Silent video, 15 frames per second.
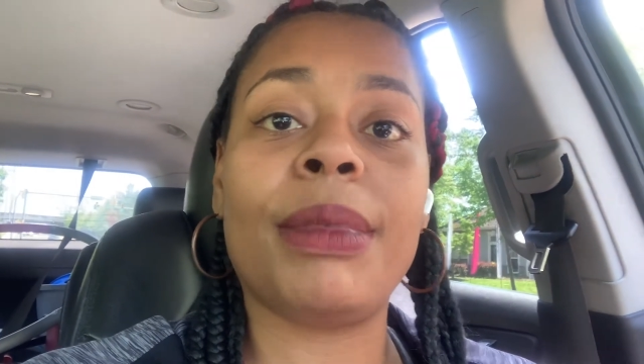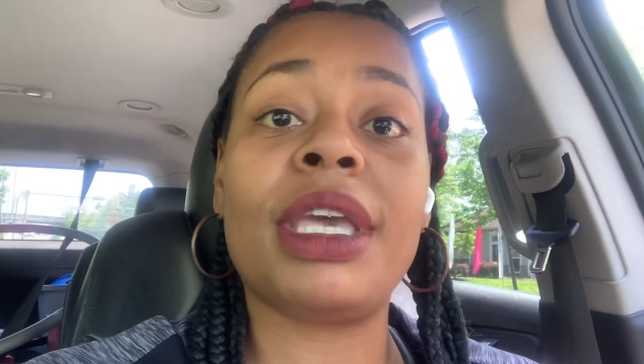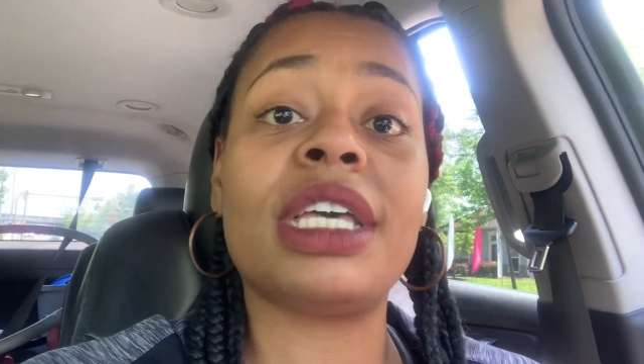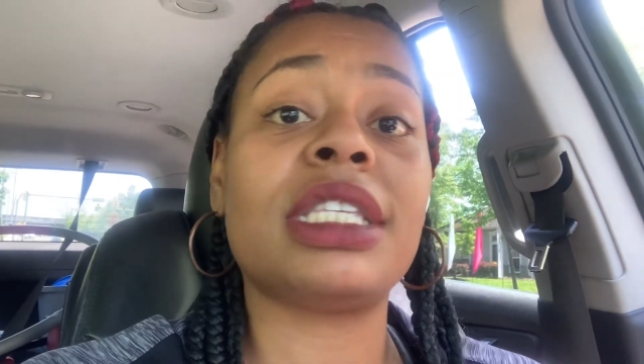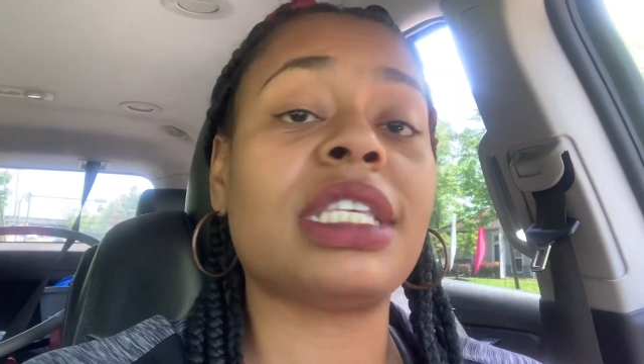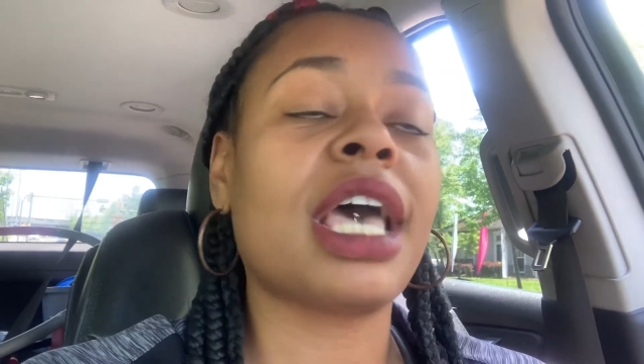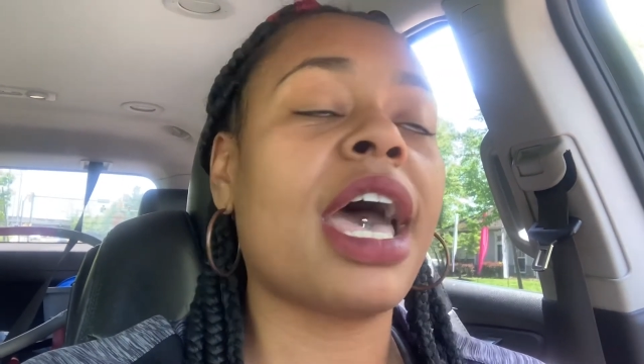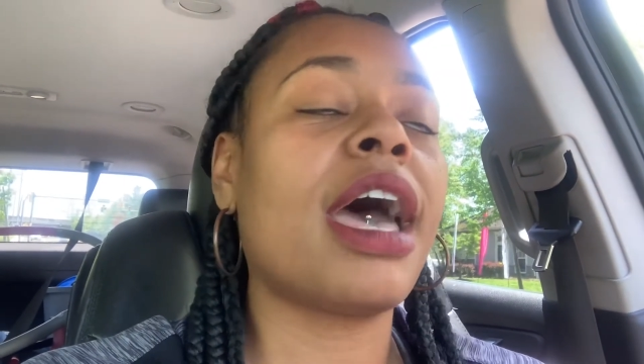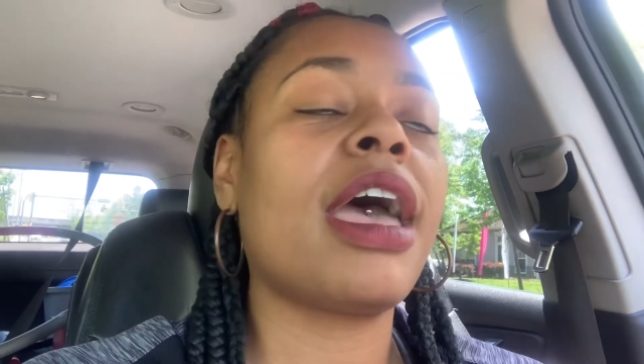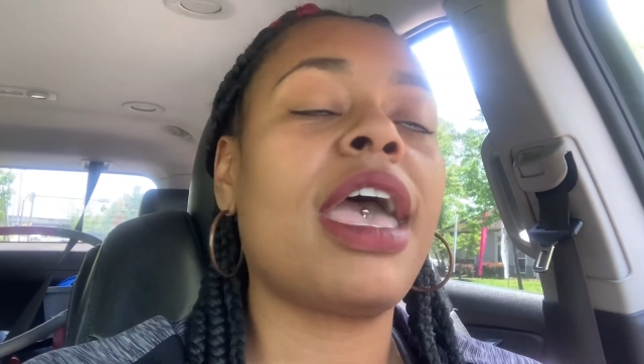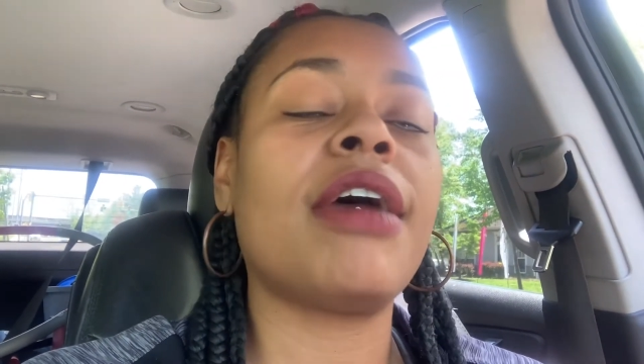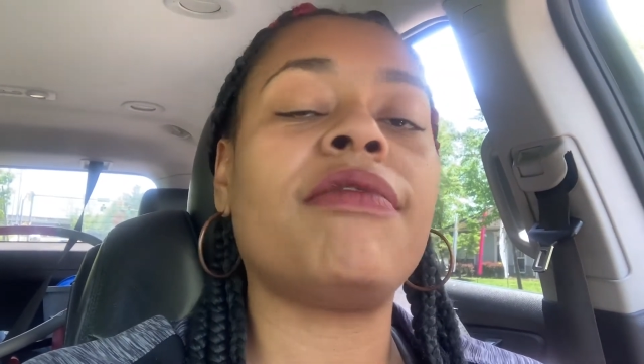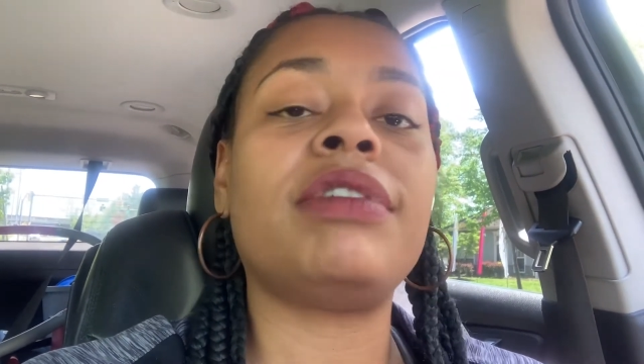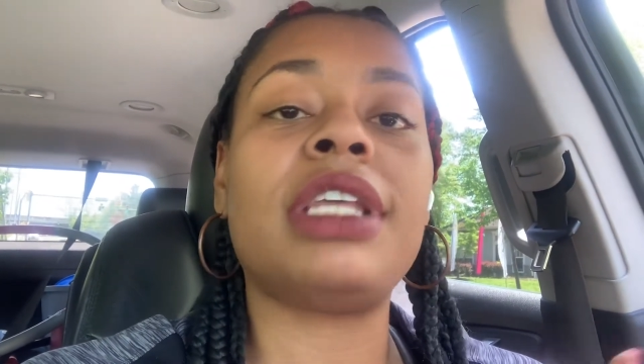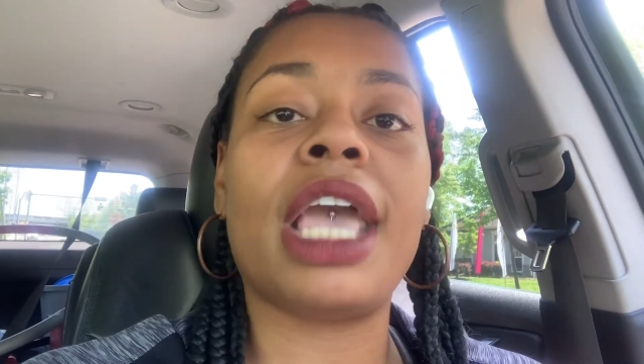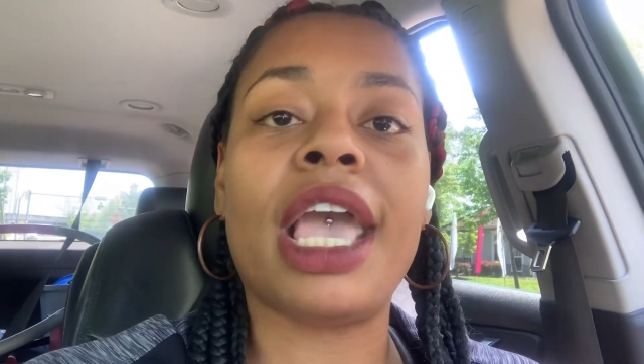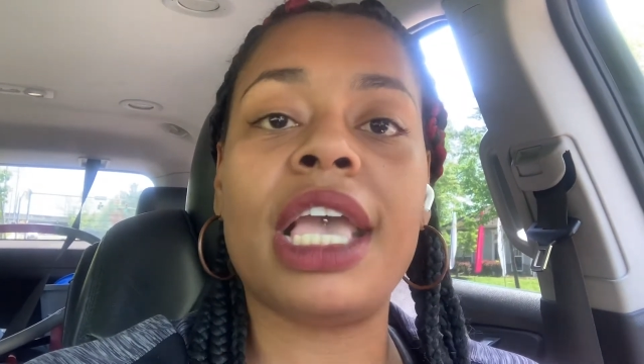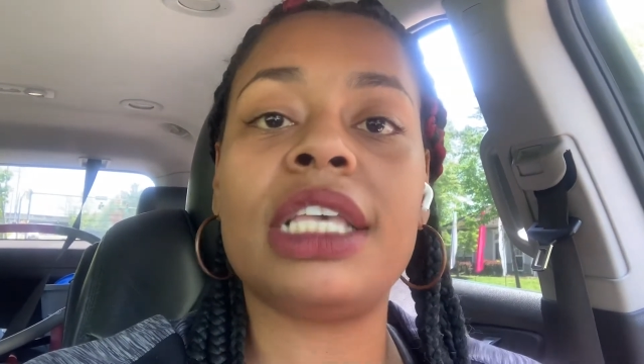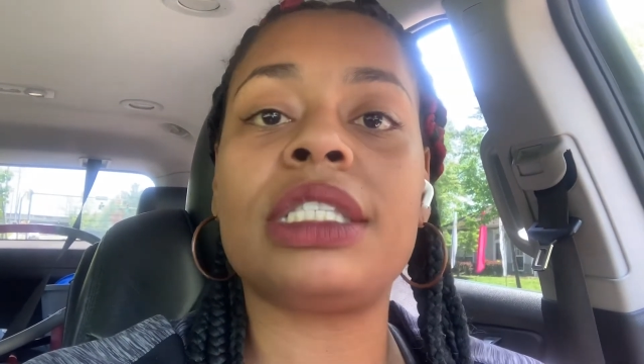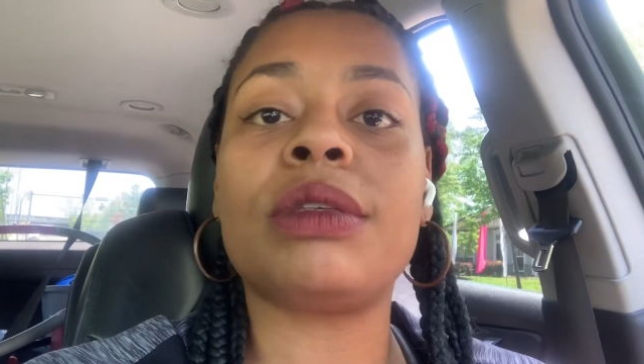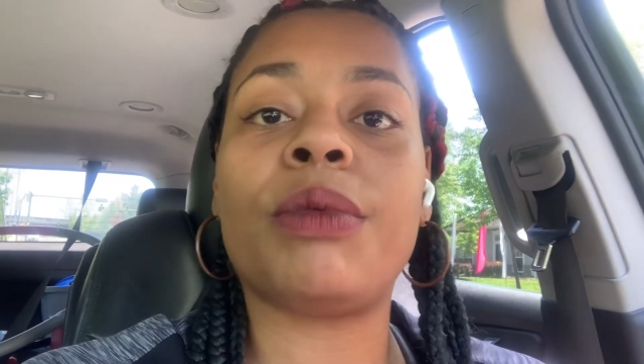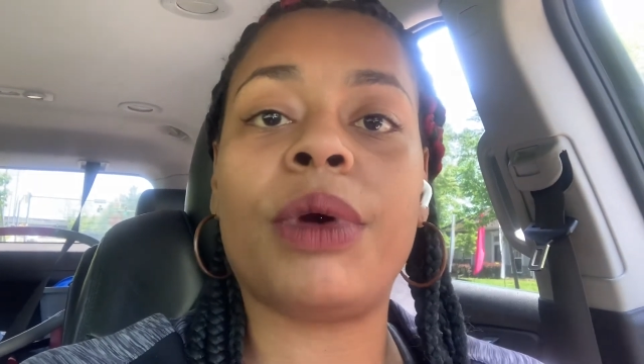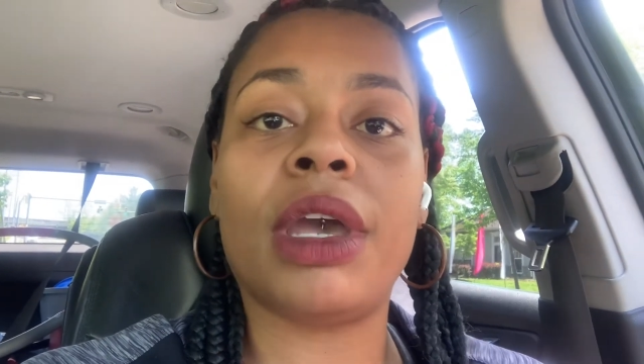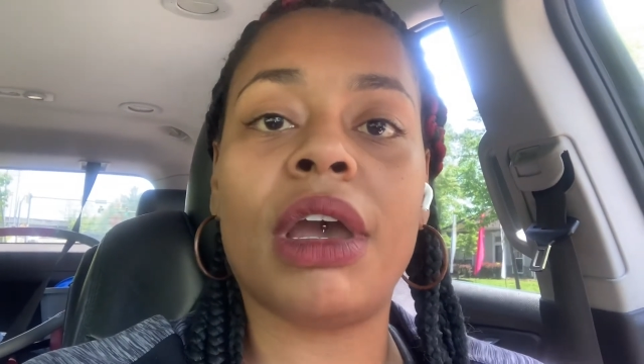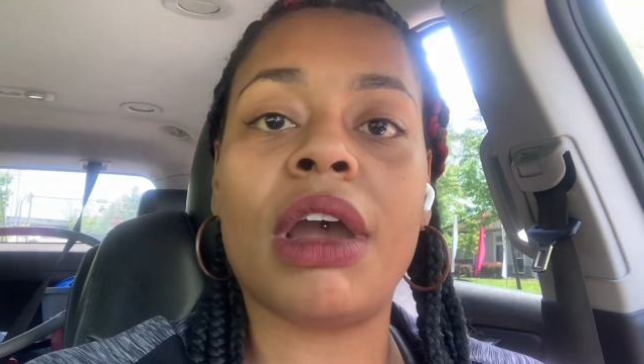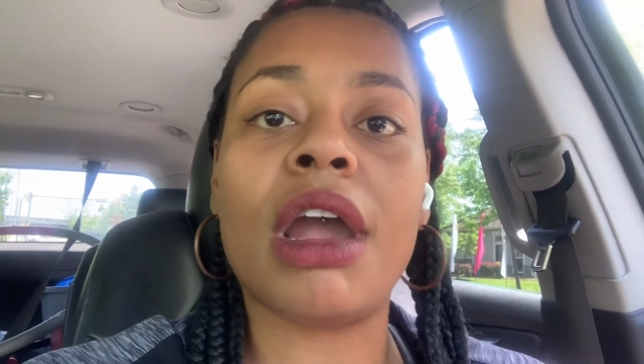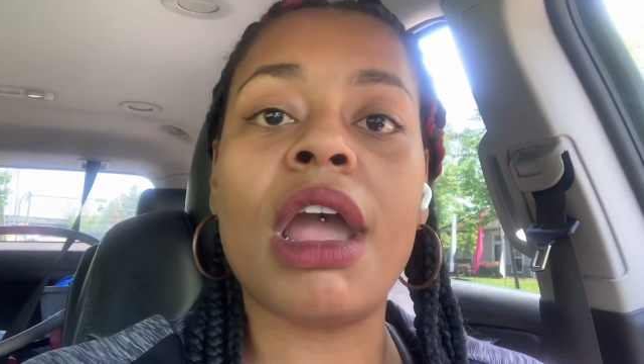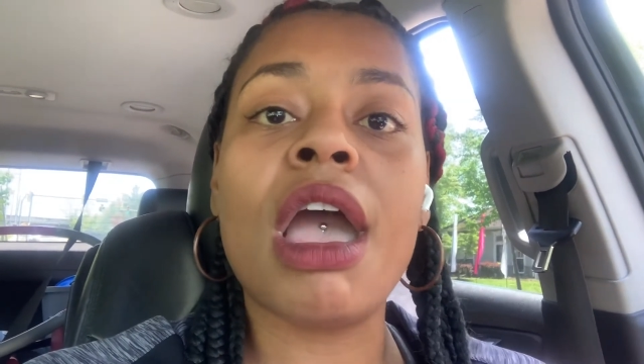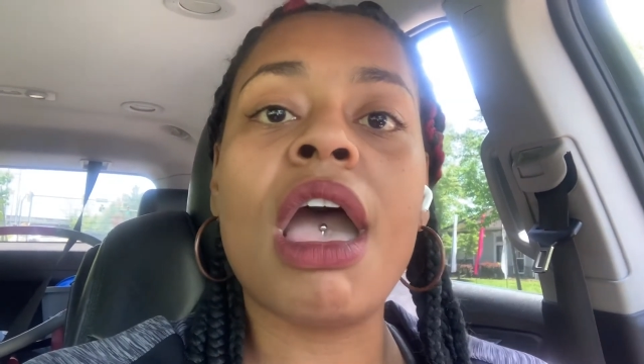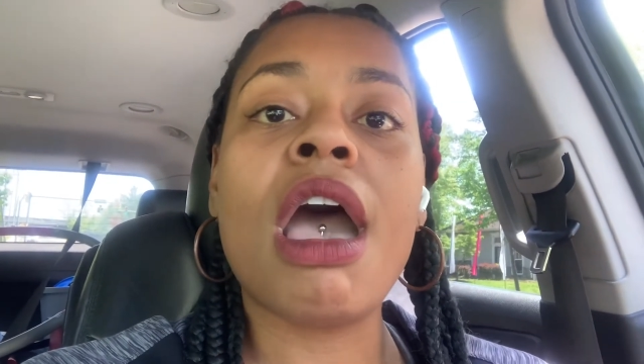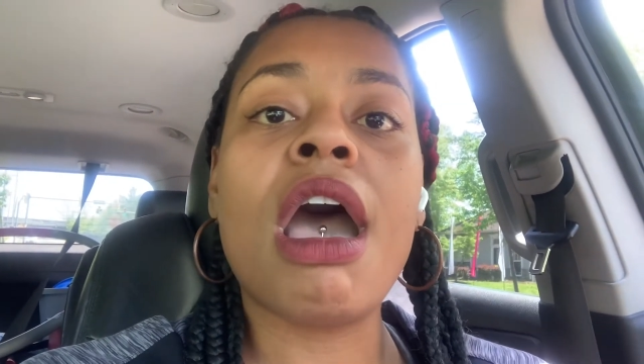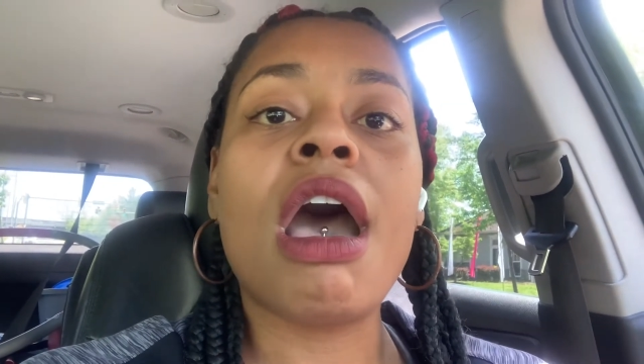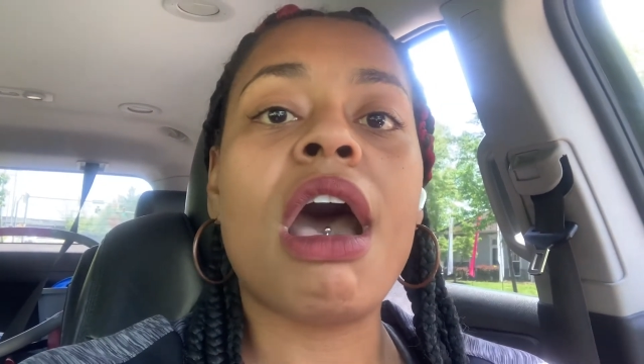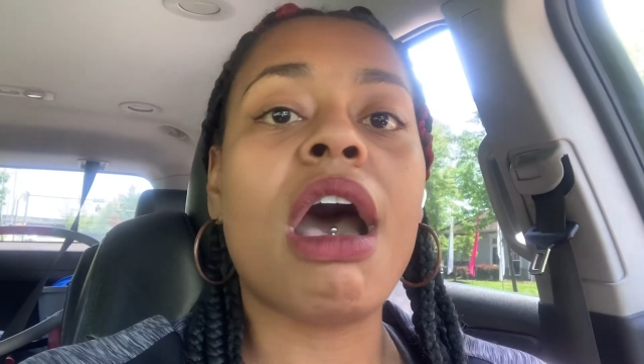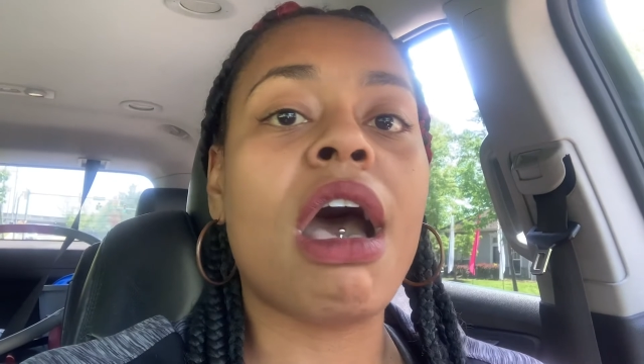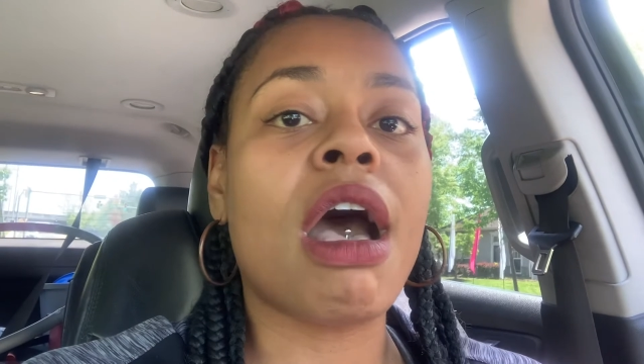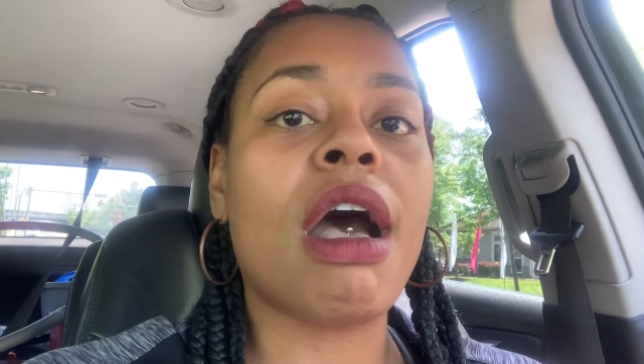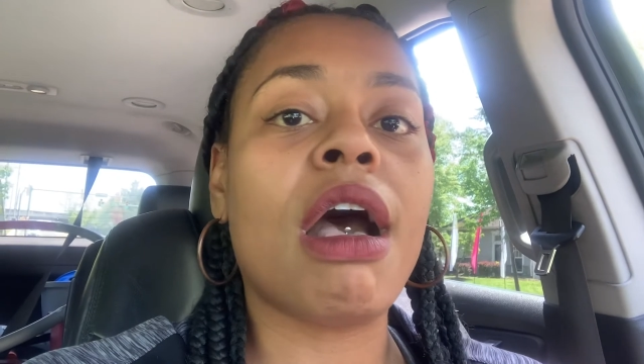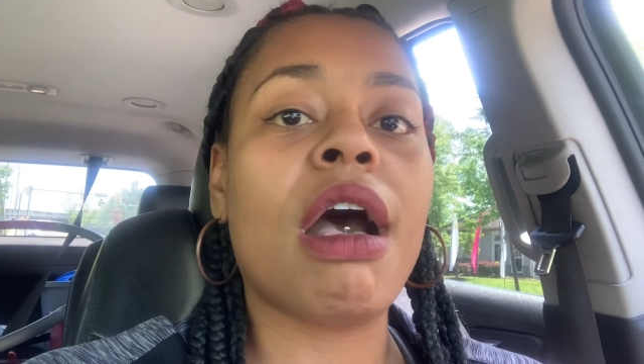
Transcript: Because I have days where um,